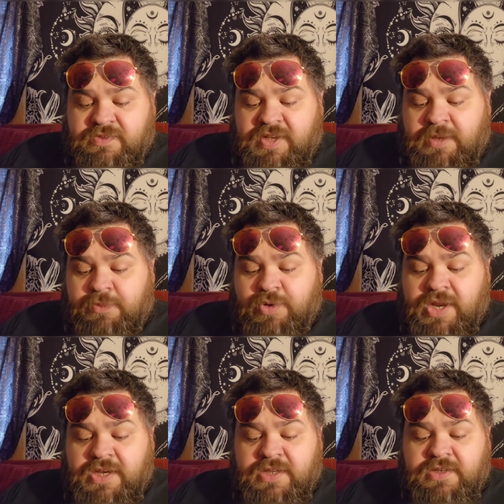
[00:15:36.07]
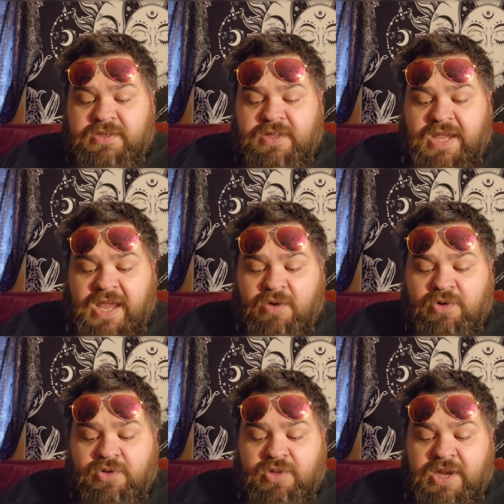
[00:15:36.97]
and braided the
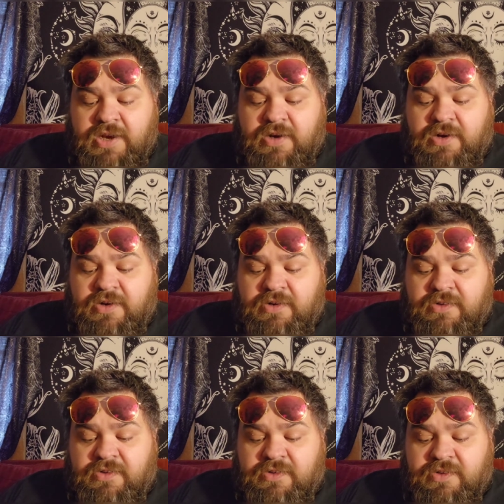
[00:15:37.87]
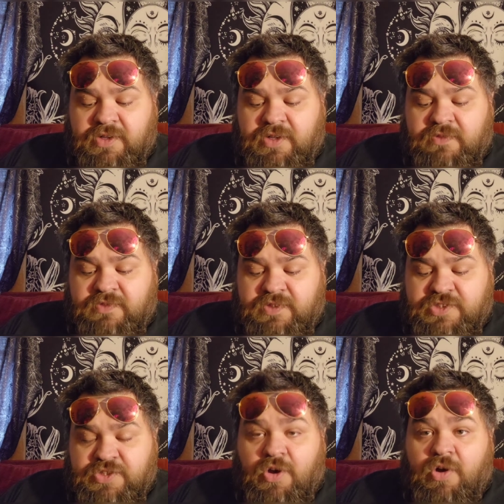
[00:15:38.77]
outer layer of the
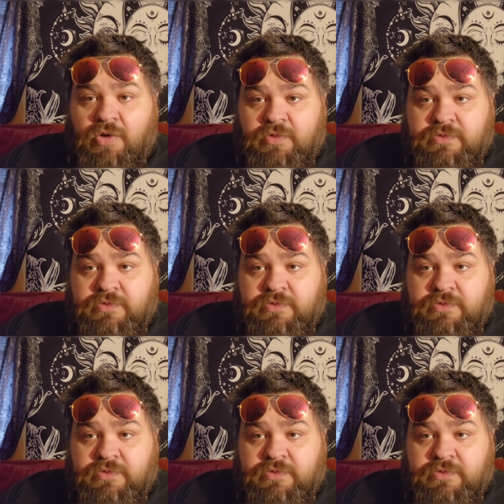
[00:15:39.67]
skull.